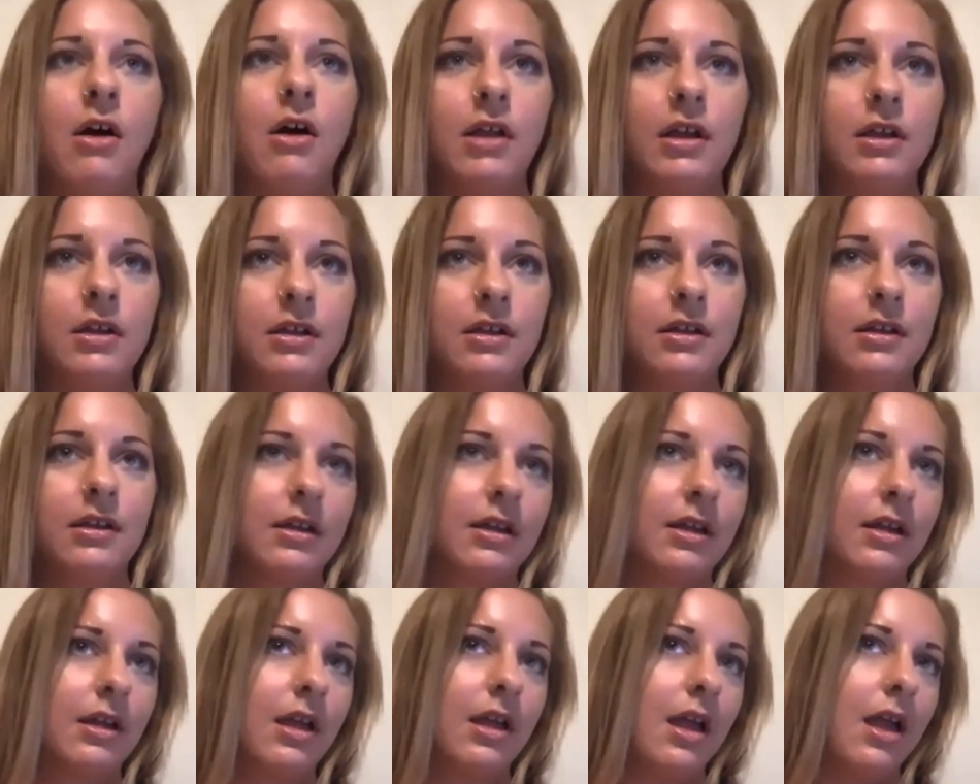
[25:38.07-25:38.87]
Like,
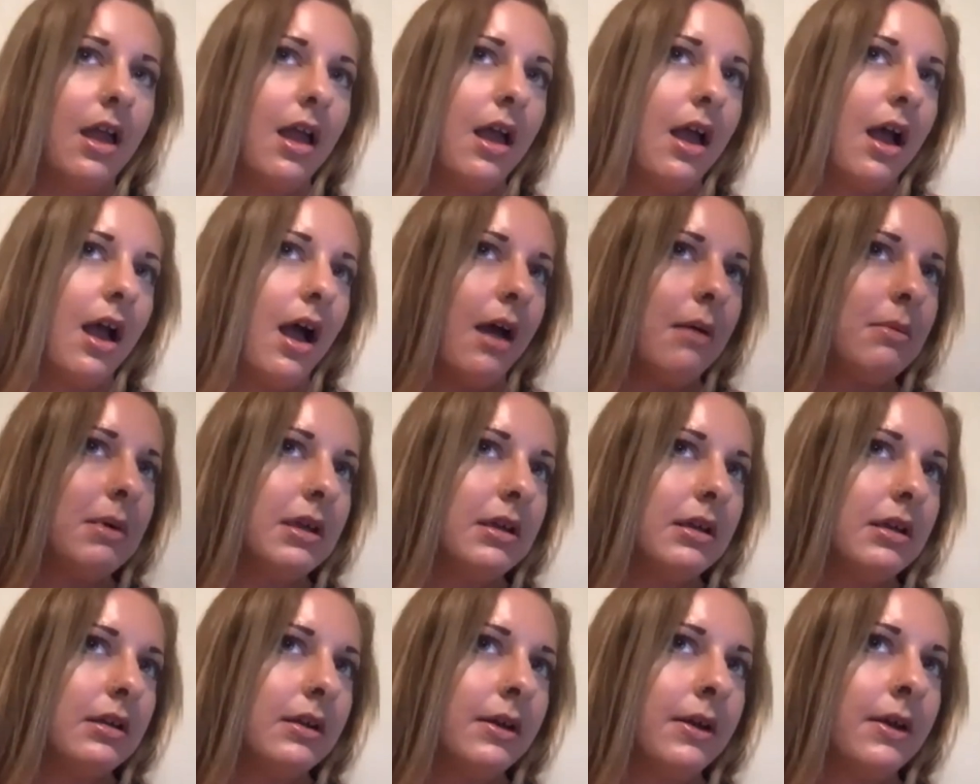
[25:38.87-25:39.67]
I
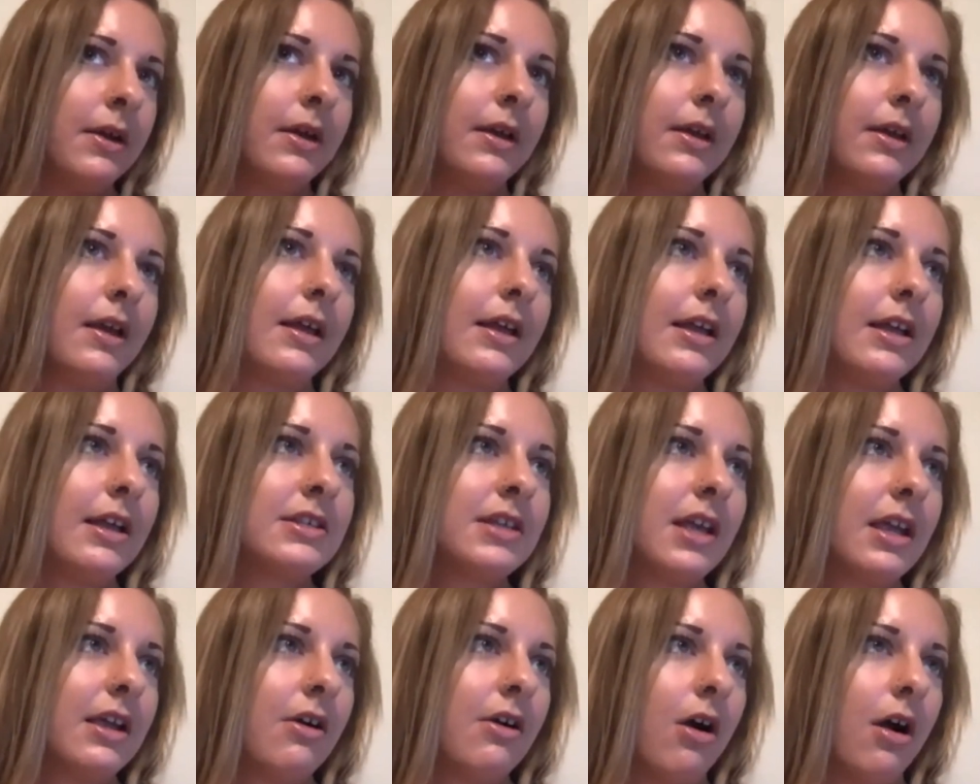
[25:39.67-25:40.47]
mean, it's
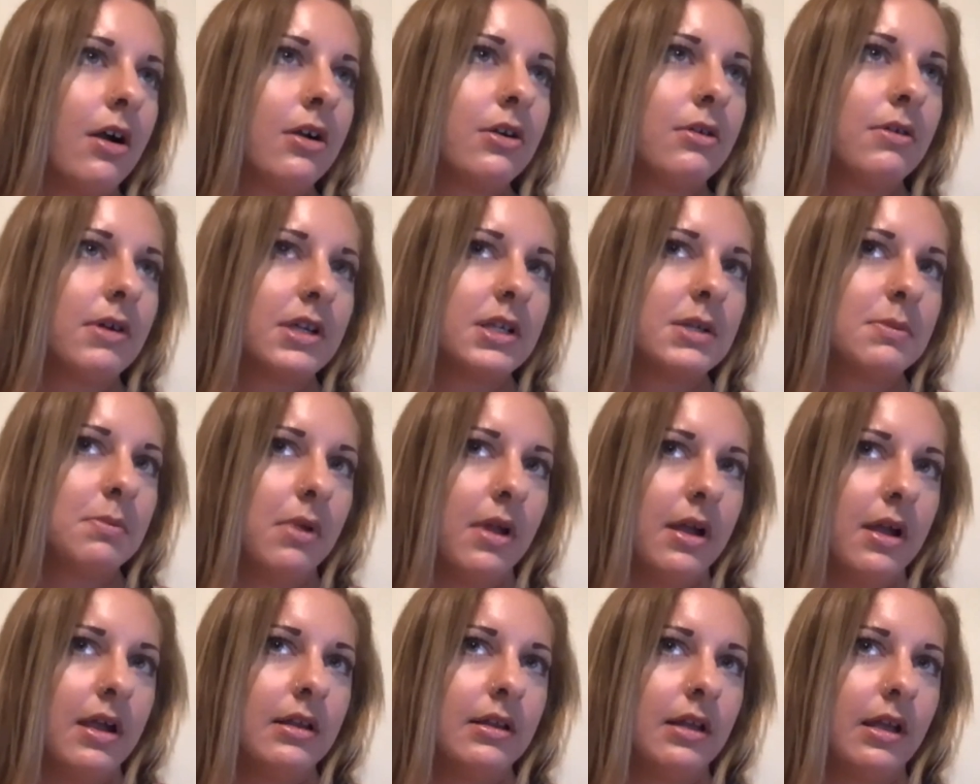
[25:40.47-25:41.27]
like hard to
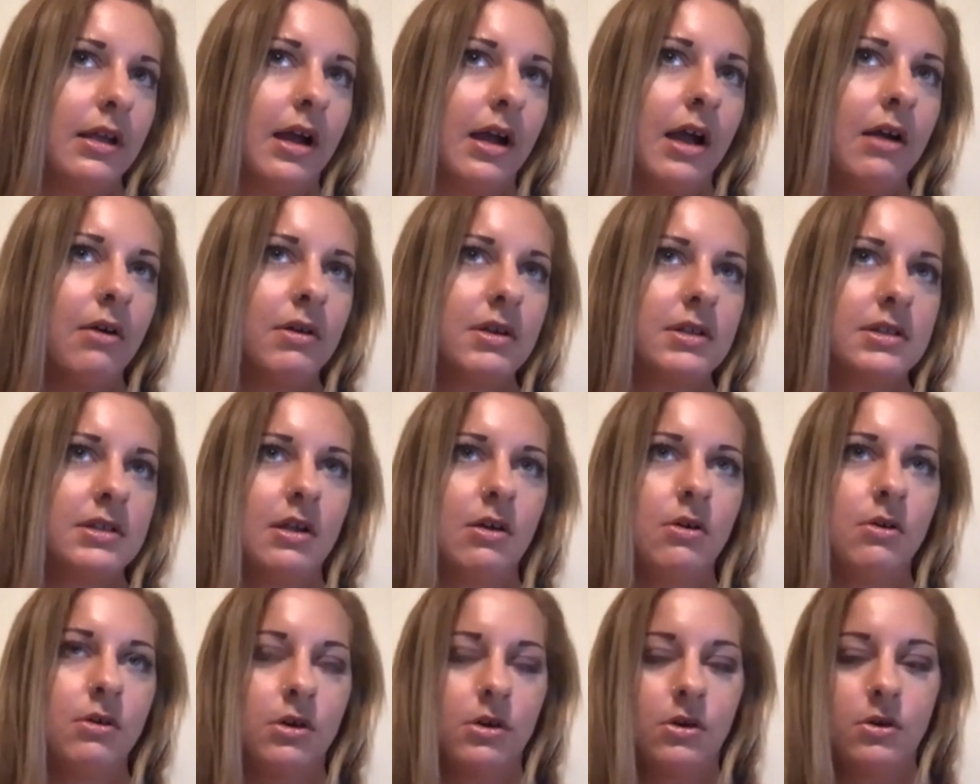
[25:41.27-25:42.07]
explain. Like, I always
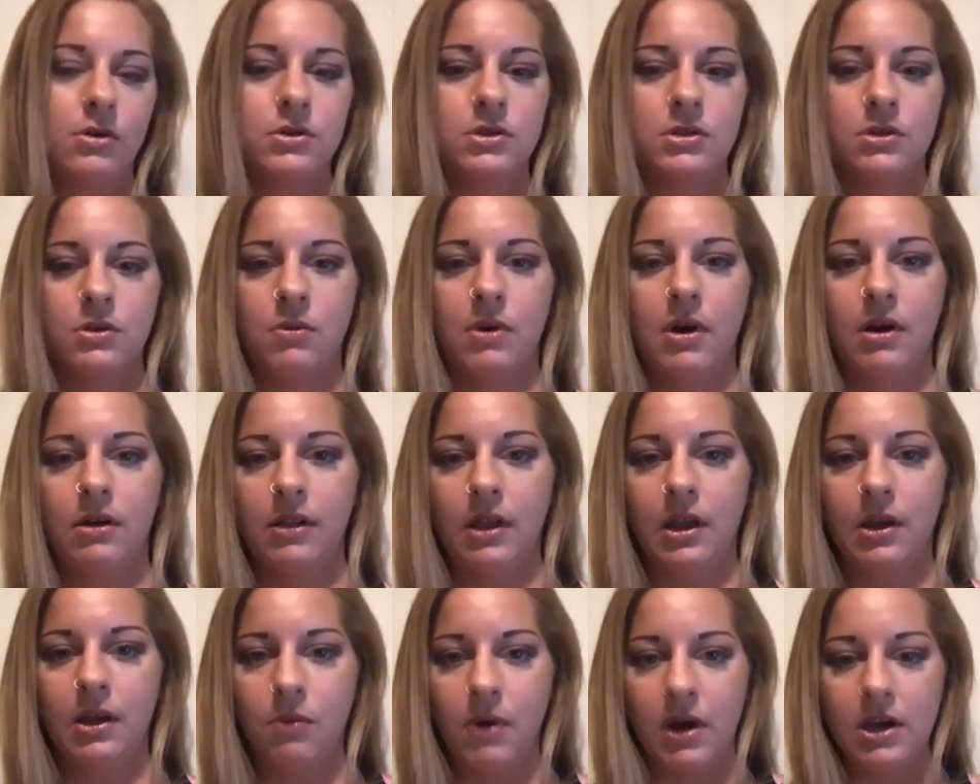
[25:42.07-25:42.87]
tell girls to wear
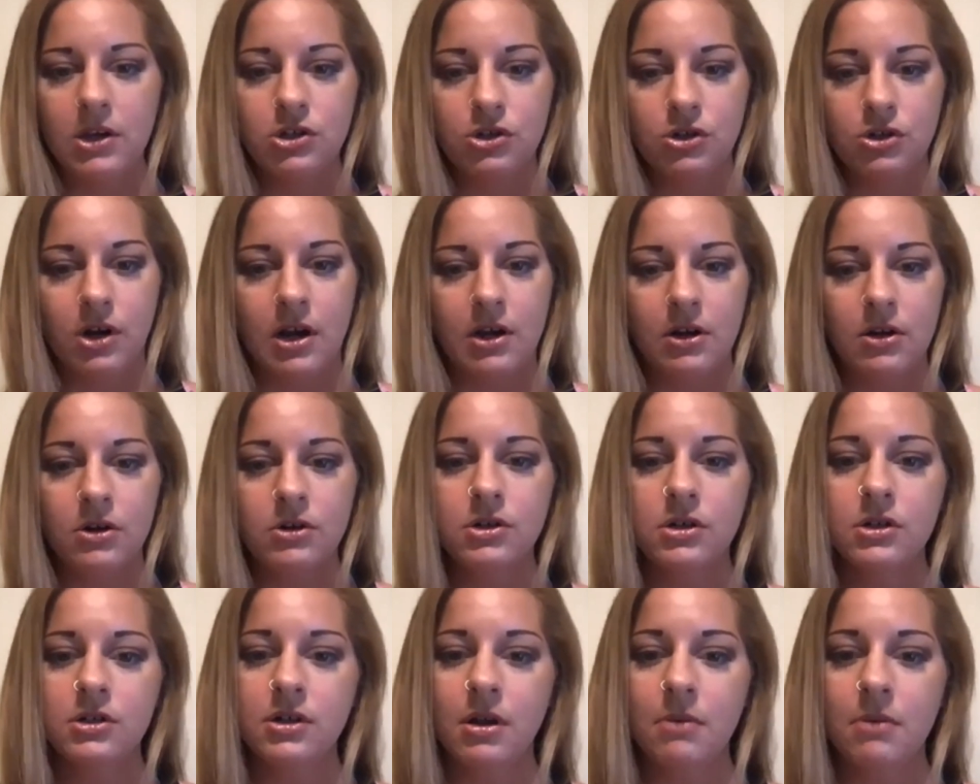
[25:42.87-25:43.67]
like waist trainers
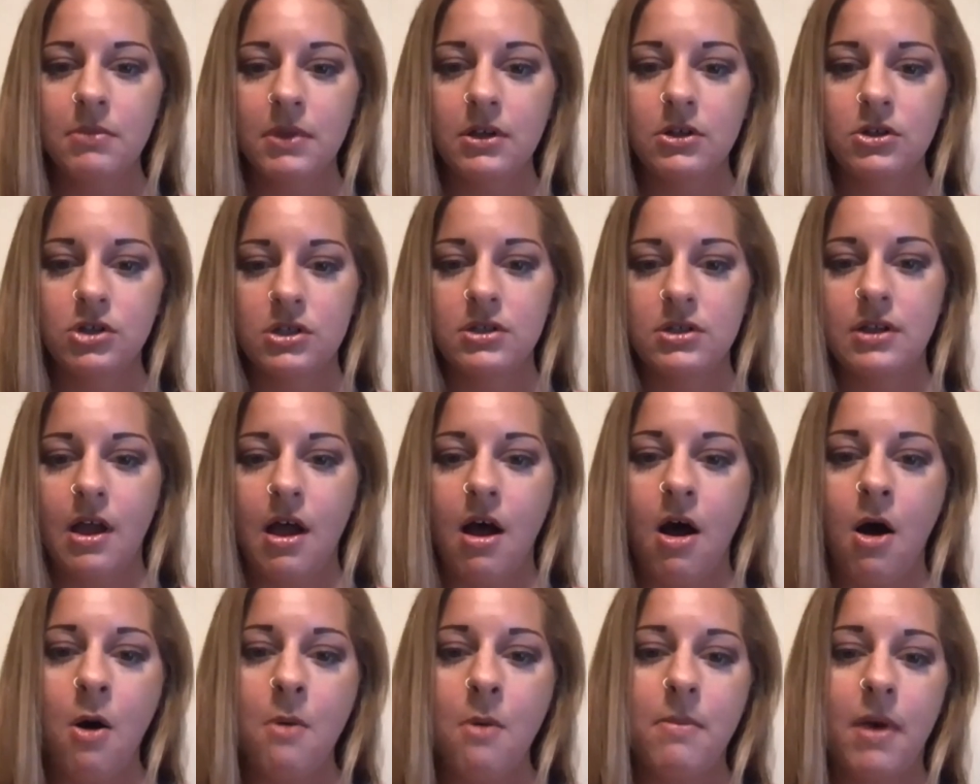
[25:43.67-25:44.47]
or something just to
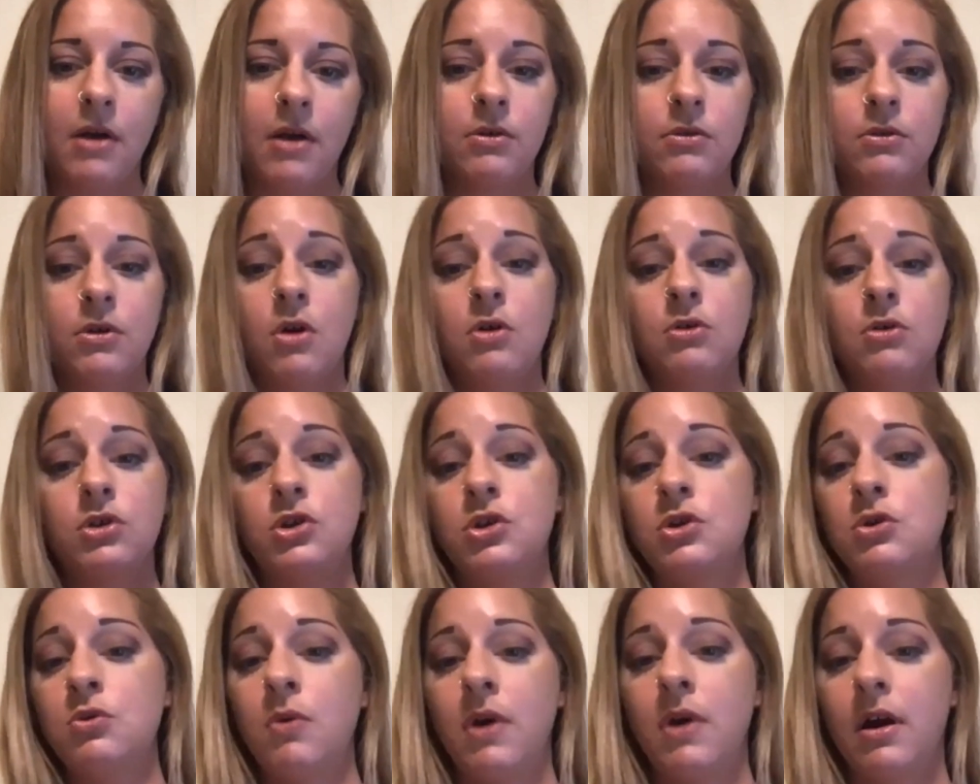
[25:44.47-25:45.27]
help. I don't know. Do
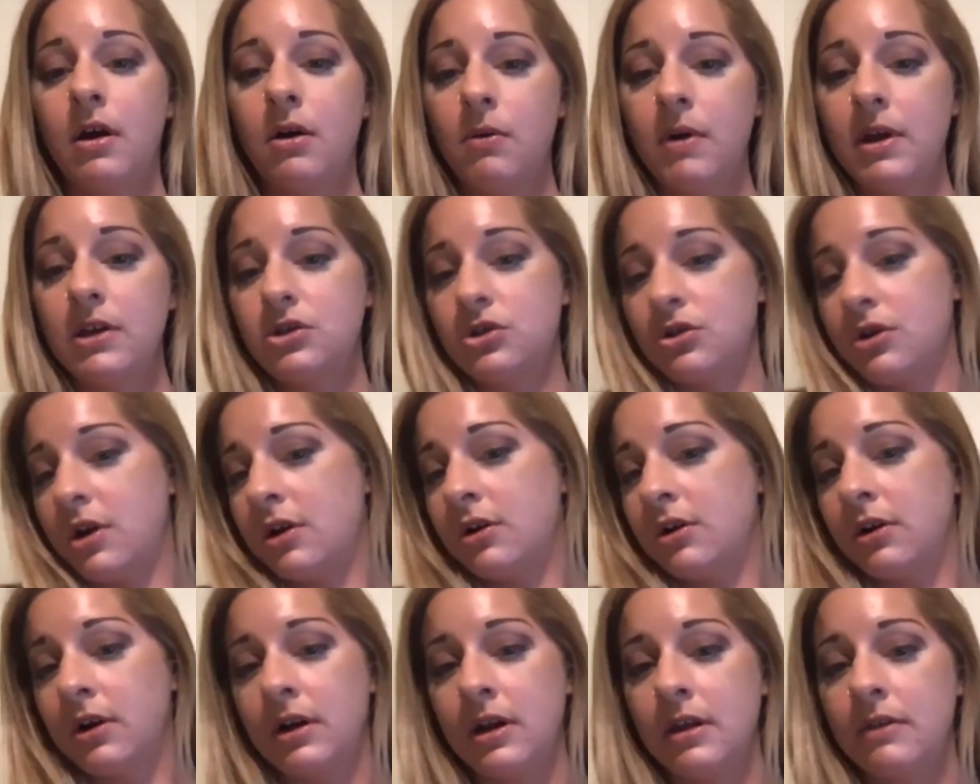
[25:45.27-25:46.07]
you wear a waist
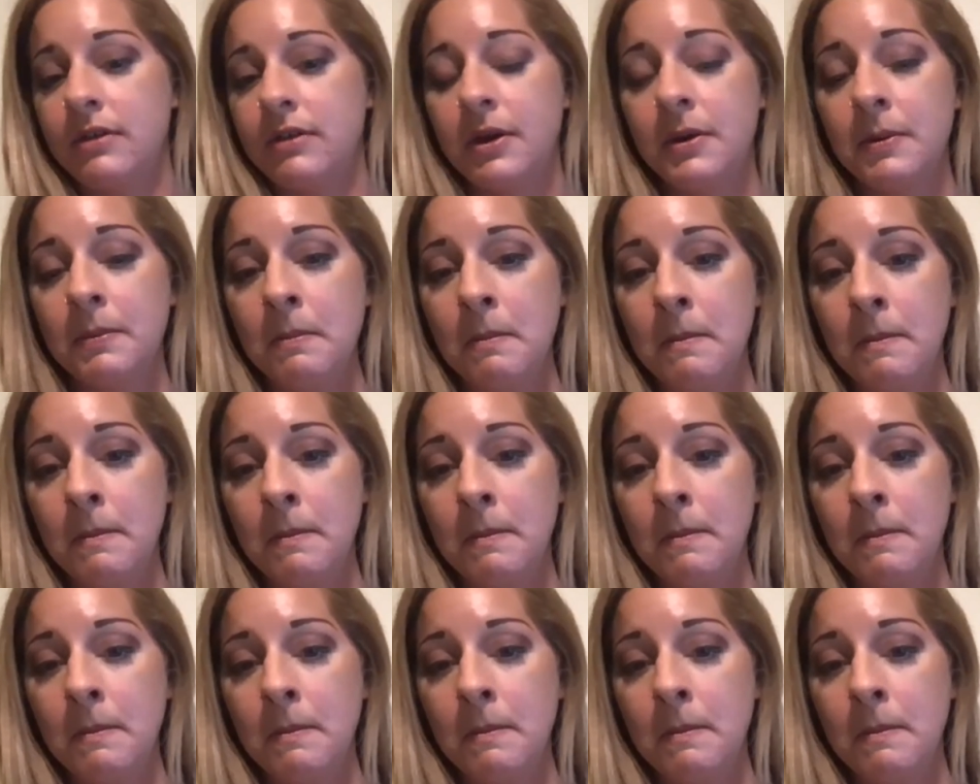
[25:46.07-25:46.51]
trainer or anything?